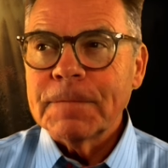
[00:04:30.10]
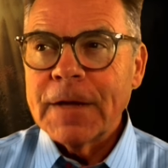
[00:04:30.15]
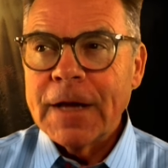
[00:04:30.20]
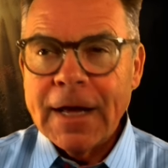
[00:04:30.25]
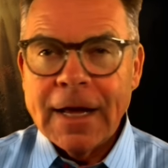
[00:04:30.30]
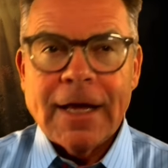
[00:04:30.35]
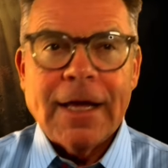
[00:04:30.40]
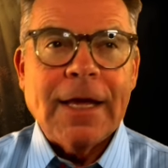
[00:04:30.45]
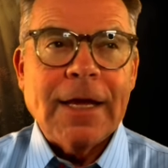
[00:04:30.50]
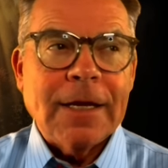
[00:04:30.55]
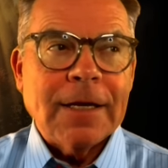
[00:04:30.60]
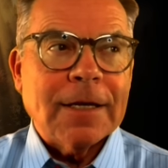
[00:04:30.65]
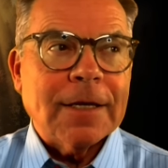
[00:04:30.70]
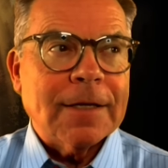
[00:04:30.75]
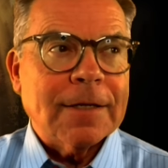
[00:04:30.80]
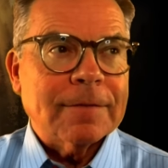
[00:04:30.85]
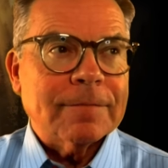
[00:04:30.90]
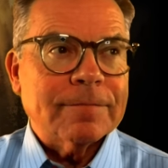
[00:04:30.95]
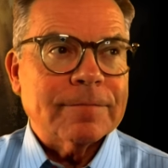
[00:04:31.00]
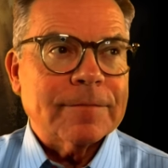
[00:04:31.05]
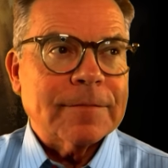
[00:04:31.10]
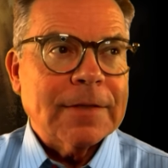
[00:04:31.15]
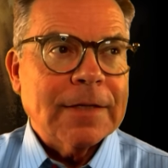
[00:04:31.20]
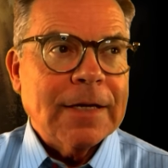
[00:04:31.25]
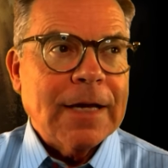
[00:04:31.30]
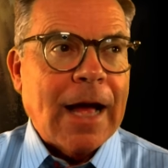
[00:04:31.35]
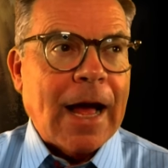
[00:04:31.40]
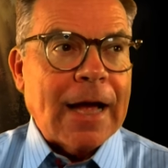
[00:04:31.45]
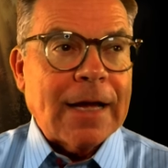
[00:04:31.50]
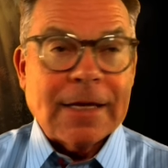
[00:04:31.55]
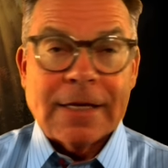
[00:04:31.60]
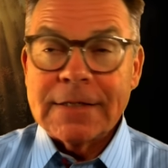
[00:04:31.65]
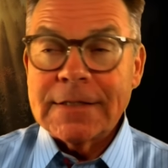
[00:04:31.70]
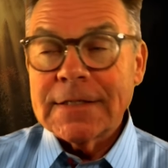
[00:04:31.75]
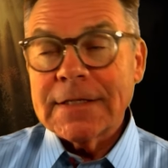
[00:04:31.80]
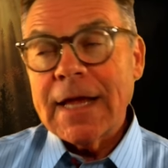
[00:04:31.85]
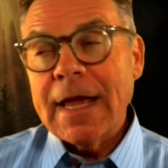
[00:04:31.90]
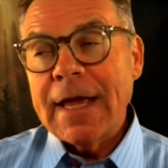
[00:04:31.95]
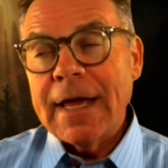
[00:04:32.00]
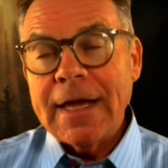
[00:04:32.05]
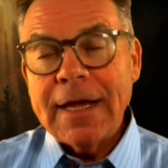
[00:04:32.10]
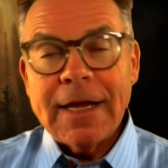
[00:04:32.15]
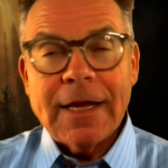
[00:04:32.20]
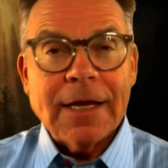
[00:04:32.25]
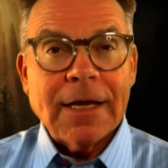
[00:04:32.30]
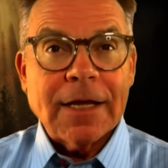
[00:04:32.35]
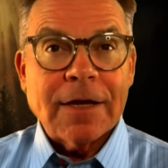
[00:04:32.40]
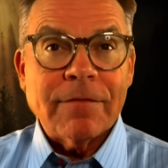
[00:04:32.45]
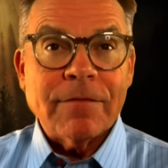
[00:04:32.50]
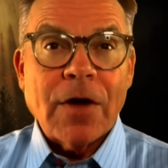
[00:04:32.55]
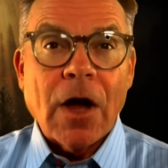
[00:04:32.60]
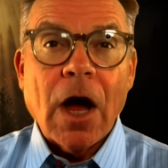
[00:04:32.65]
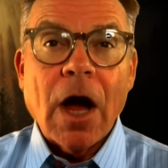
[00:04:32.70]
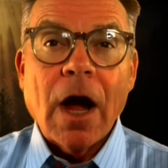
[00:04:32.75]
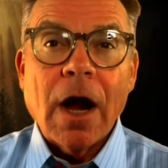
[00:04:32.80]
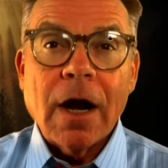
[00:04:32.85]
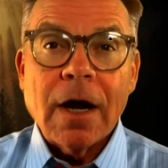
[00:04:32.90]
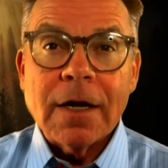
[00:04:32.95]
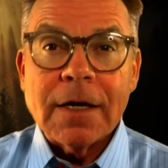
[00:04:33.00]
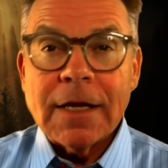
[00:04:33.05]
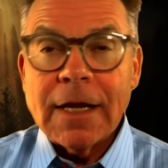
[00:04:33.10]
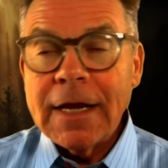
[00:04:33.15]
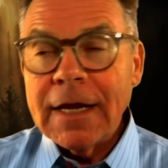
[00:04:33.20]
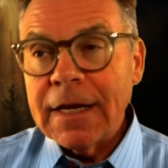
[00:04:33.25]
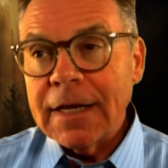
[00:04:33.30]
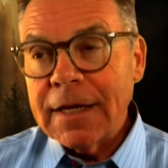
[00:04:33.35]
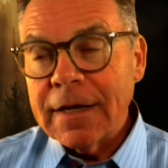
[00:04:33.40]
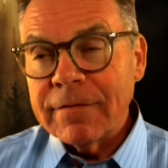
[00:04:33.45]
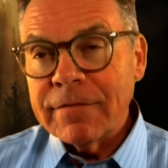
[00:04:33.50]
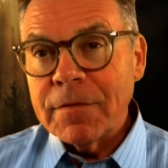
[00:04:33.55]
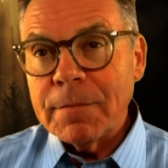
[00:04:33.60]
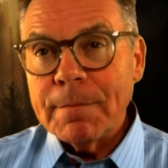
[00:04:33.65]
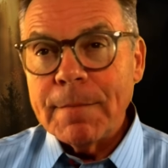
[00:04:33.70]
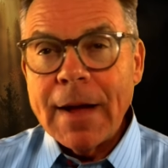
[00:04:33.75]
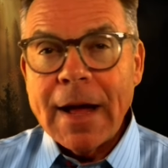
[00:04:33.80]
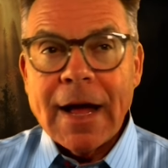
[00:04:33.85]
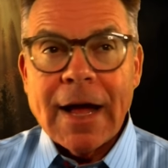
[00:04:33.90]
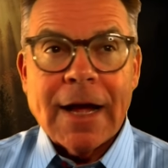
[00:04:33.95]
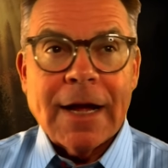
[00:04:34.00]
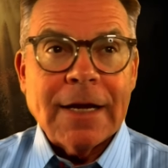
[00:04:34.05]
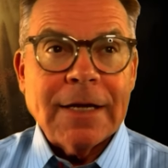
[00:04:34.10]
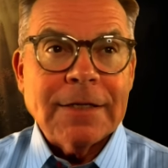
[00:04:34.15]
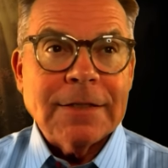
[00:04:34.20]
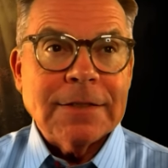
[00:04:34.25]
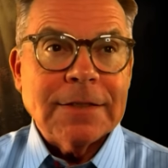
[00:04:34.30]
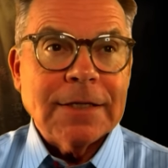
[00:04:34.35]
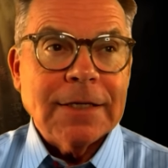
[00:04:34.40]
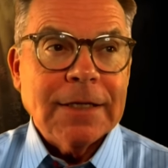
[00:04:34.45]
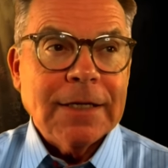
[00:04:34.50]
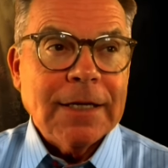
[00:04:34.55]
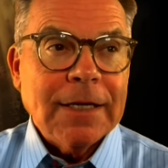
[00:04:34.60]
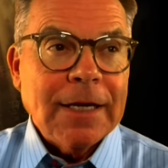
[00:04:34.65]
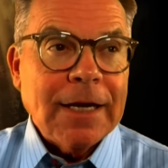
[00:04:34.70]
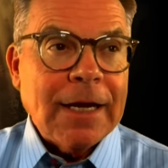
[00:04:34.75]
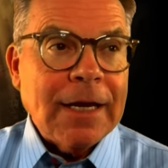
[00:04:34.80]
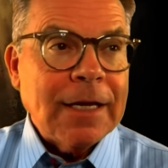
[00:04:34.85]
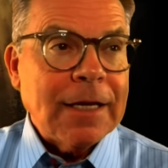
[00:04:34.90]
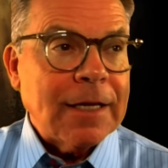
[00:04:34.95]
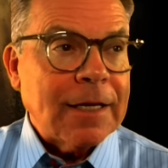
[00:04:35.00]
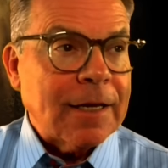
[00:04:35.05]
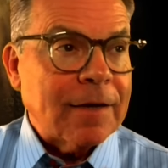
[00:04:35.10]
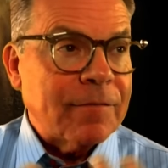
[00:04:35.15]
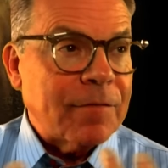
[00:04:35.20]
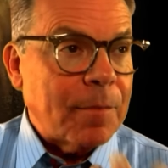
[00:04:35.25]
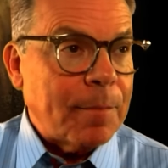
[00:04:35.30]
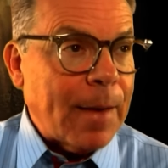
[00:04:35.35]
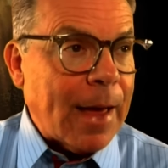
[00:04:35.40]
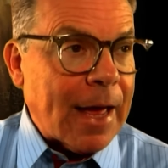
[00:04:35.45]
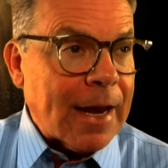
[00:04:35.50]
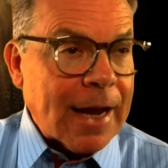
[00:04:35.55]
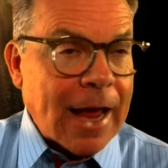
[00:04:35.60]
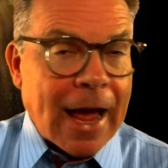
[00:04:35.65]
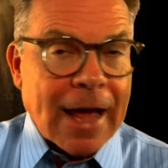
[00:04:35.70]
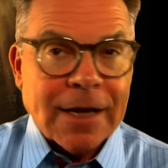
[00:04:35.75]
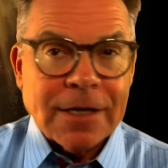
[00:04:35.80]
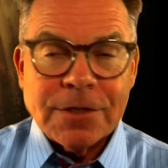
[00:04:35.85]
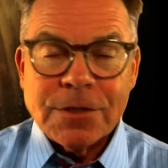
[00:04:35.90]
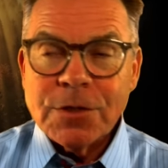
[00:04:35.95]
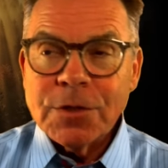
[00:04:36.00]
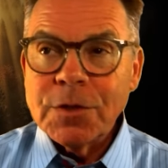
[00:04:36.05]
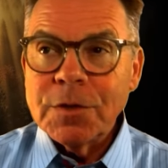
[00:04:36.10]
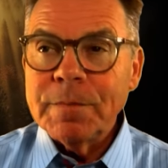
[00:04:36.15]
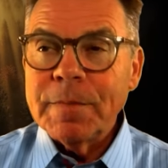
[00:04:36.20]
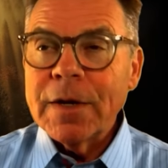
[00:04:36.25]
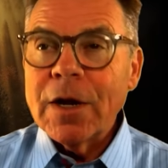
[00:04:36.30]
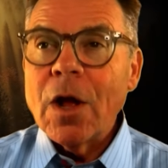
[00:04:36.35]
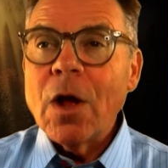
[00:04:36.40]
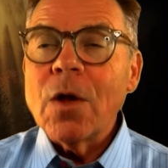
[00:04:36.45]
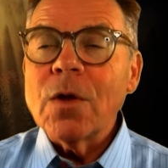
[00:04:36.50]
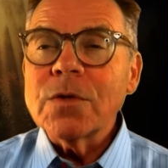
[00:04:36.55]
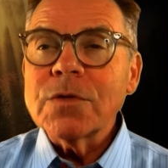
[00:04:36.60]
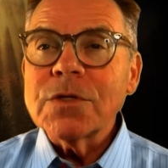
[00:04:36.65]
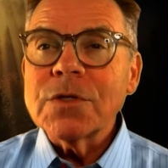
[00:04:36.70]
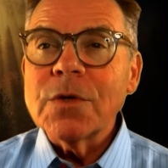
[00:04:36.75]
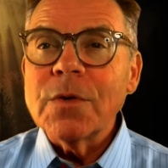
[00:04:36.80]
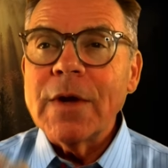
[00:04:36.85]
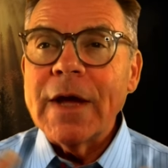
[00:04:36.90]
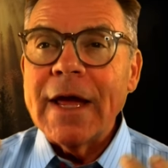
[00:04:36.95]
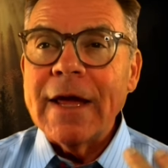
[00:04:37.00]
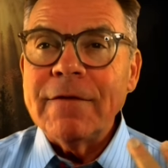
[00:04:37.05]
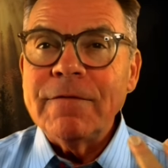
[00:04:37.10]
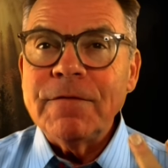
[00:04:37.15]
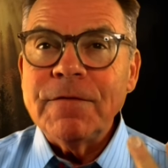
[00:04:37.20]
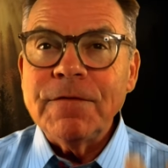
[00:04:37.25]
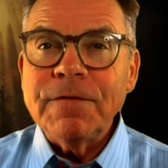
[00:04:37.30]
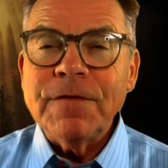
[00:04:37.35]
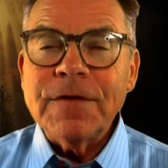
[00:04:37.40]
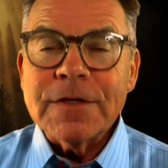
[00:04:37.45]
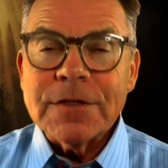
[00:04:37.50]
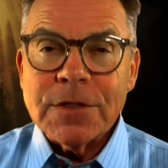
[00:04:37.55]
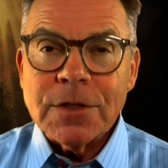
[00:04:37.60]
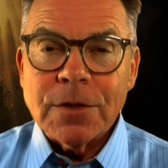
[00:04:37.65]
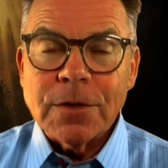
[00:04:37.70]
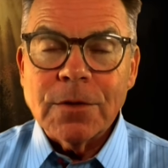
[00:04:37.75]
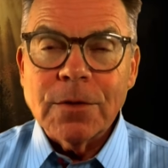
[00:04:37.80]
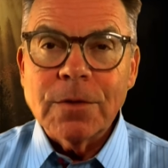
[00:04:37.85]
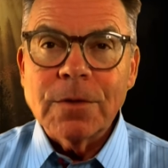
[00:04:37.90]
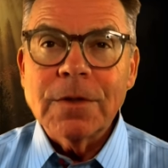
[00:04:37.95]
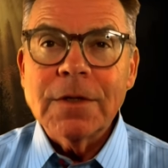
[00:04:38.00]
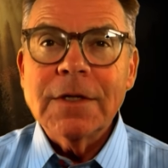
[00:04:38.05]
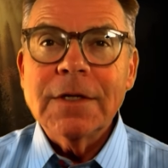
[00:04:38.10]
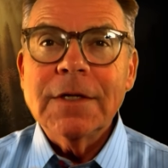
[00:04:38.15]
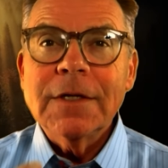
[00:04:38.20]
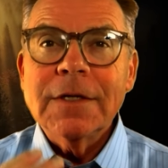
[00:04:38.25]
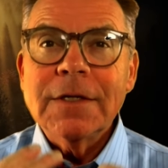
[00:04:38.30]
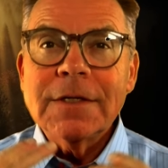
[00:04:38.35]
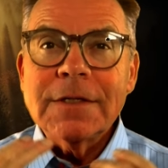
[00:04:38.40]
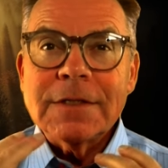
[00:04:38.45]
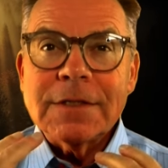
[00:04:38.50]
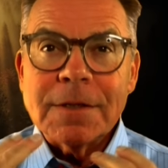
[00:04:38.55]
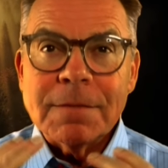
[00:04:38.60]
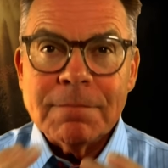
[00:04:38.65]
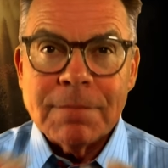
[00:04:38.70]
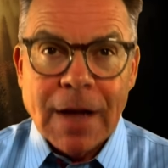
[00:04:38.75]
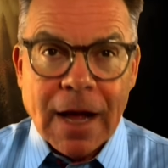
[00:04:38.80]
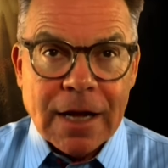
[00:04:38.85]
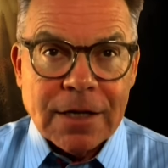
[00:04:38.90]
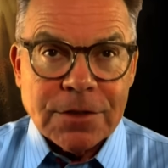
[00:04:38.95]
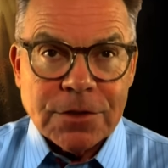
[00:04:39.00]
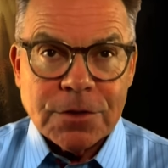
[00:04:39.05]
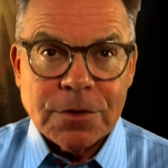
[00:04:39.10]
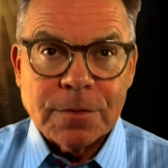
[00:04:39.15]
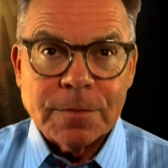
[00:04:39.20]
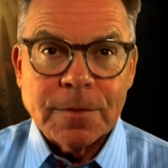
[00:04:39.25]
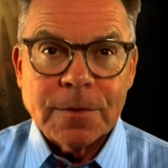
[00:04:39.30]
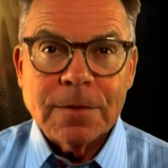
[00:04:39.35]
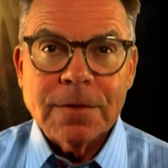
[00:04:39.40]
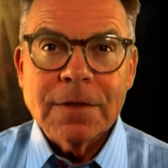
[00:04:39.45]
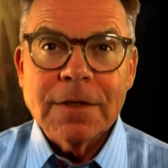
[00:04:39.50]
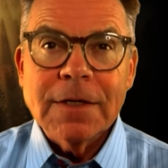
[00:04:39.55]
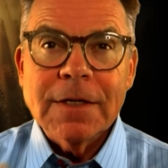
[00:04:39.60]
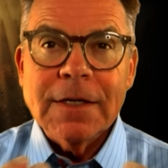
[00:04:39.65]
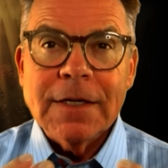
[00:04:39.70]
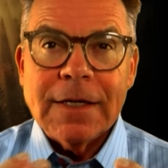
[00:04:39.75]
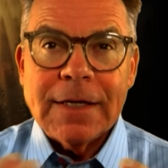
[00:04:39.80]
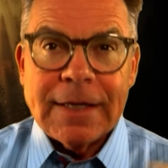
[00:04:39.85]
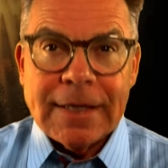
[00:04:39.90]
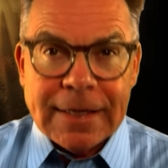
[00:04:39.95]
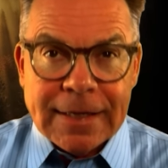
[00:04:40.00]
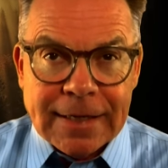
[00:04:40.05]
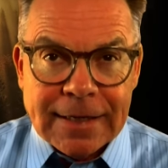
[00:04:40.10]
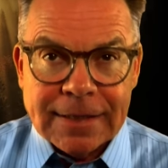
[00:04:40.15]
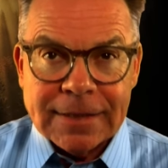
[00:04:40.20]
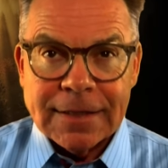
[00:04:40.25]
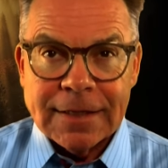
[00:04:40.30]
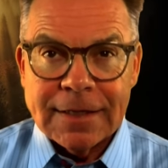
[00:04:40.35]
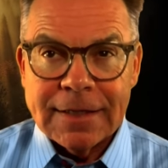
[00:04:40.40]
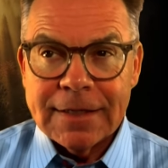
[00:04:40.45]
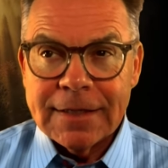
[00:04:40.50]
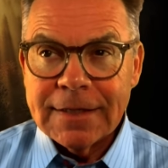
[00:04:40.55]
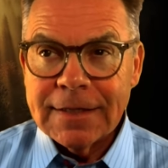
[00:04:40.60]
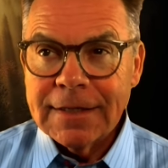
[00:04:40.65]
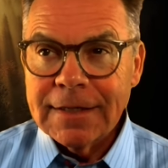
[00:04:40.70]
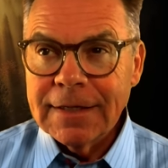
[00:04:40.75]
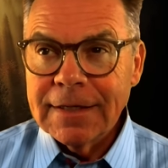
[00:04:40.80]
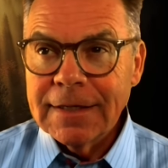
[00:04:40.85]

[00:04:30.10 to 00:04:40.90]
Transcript: A healing. I could say a healing of heart, healing of a mind, healing of a bad attitude, but also a physical, demonstrable healing.